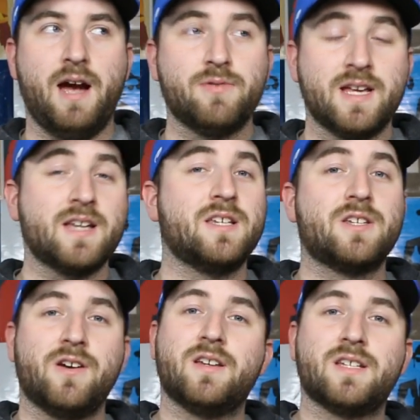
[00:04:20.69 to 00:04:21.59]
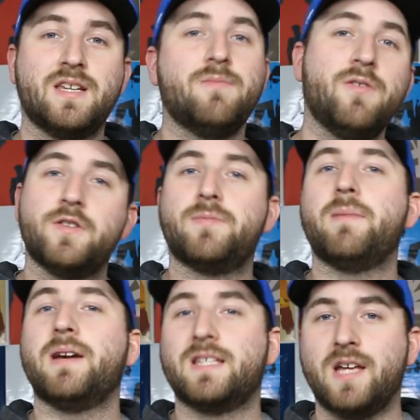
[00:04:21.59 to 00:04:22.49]
I was actually starting to see movies
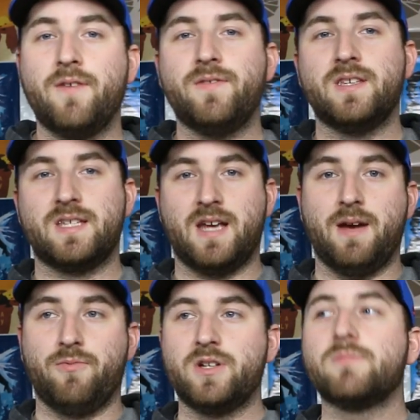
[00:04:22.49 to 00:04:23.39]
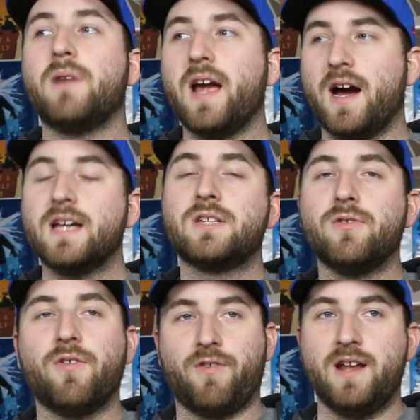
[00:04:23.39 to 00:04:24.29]
by myself at this time, which my high
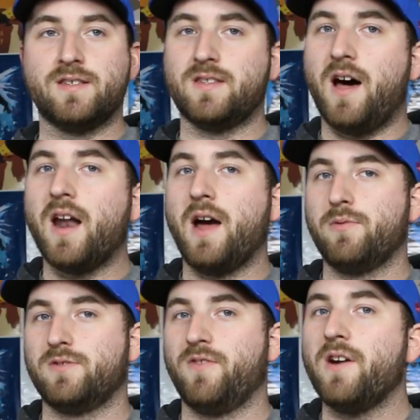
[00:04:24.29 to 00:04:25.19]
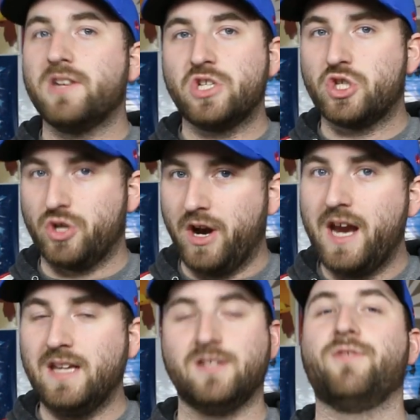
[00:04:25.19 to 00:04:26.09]
school friends thought I was very
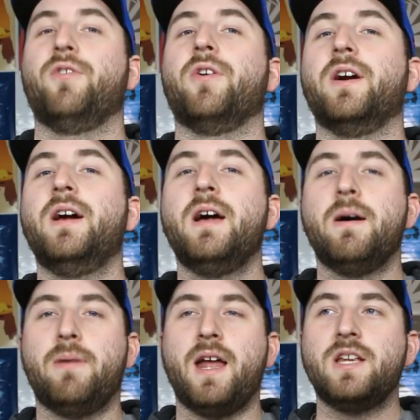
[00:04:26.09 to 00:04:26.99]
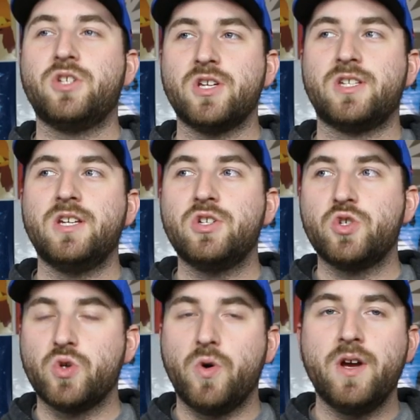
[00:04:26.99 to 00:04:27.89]
strange for, but I just
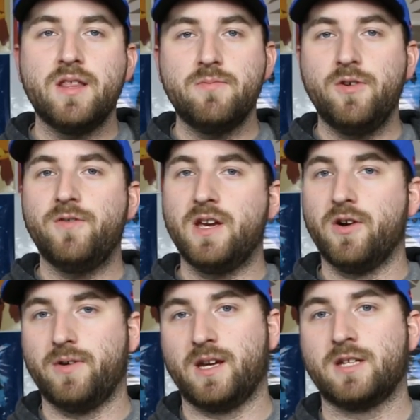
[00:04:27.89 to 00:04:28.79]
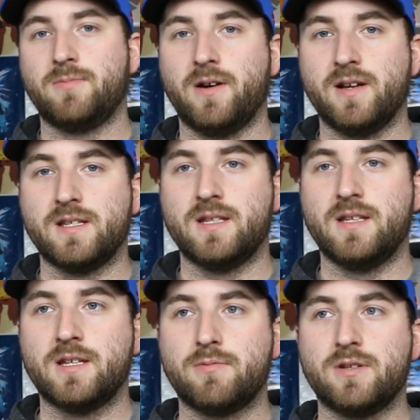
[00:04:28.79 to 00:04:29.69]
enjoyed the movie going experience,
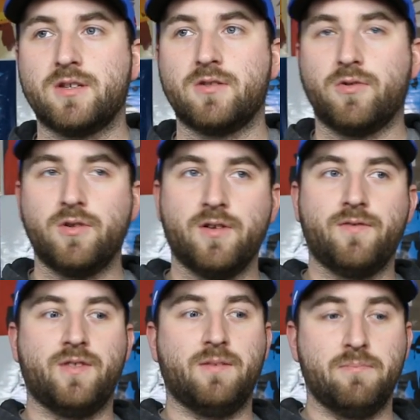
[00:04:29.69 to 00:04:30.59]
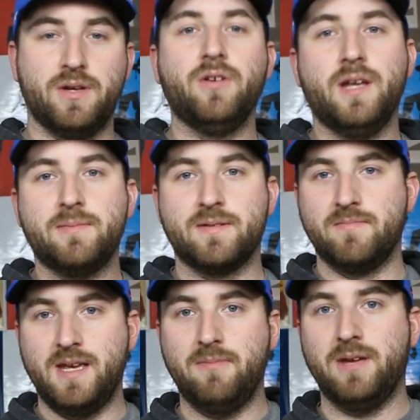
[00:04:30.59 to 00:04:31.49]
and this was sort of the build up
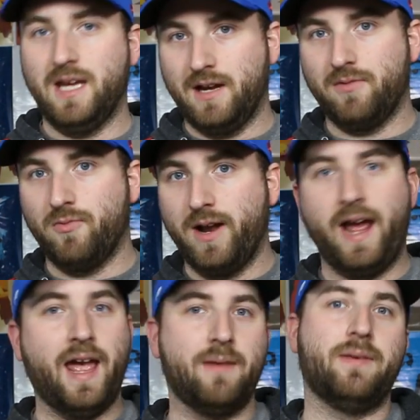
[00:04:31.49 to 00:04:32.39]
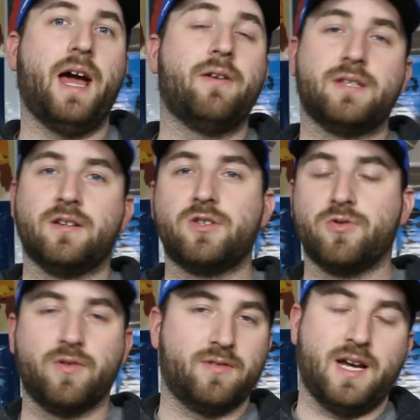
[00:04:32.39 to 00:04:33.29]
to me being what I am now as a
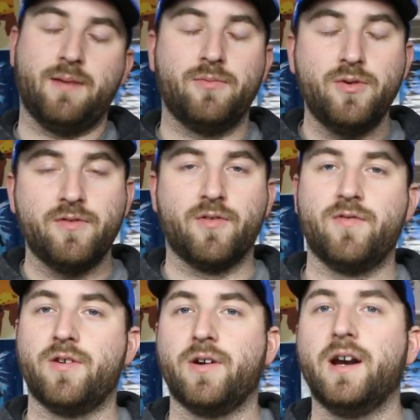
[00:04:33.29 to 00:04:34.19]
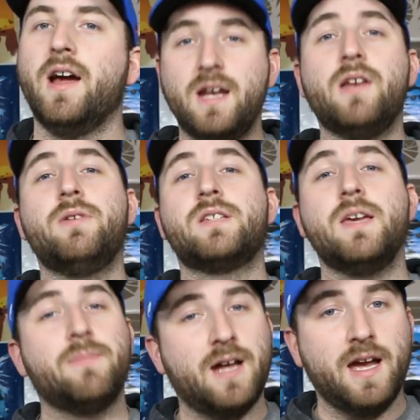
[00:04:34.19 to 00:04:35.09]
short time movie reviewer. But
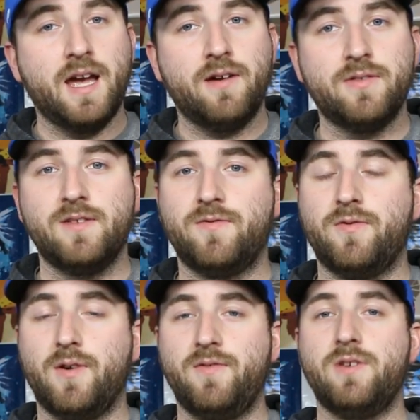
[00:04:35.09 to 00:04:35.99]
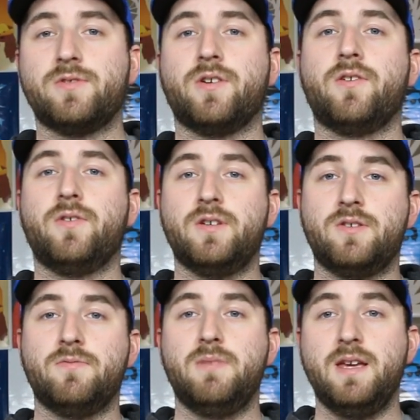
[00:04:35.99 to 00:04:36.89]
anyways, keep an eye out, these reviews are
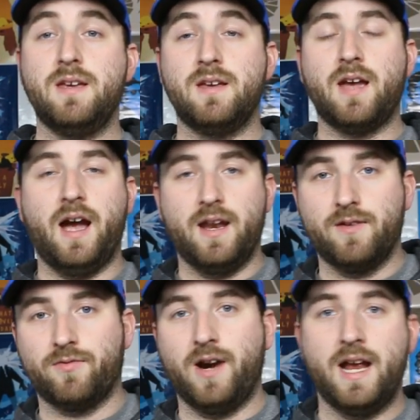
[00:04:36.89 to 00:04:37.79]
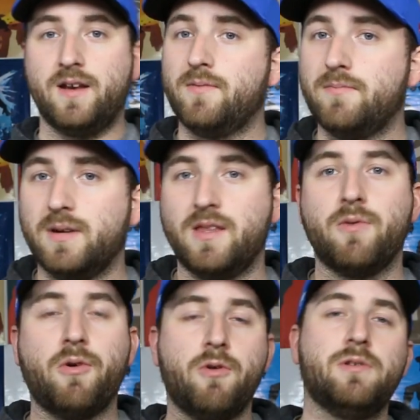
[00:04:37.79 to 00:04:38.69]
going to be kind of random,
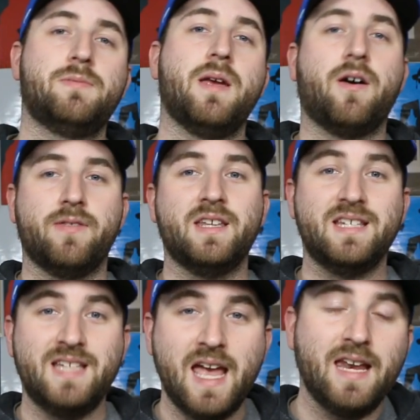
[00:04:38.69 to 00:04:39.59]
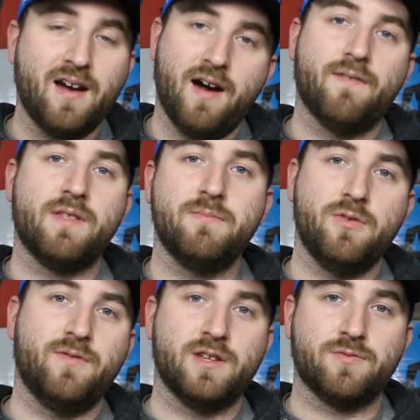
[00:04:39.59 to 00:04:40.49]
but they will always be on the date of the
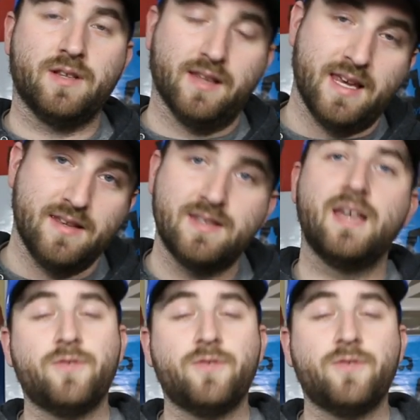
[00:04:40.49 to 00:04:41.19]
movie's release.